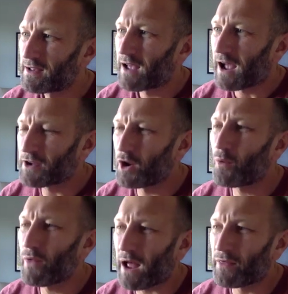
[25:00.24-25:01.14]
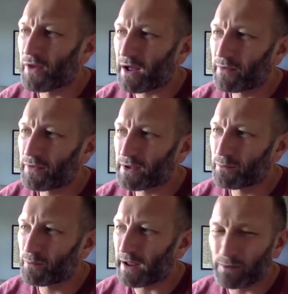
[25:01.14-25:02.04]
knew that
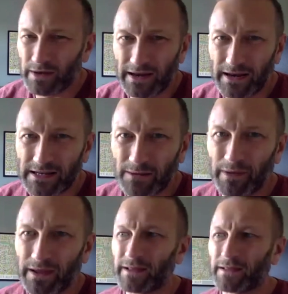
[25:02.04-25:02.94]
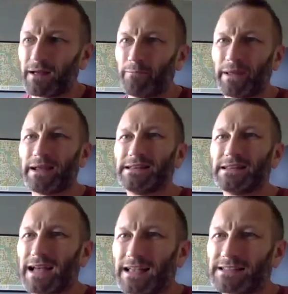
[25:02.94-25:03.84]
it needed to be a big
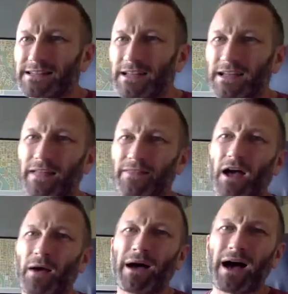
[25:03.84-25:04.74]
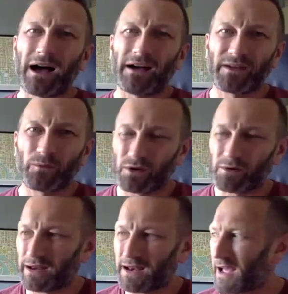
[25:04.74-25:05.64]
disaster, and that a part of it would
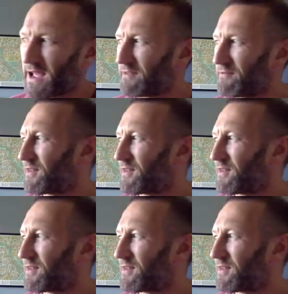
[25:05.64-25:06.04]
be live,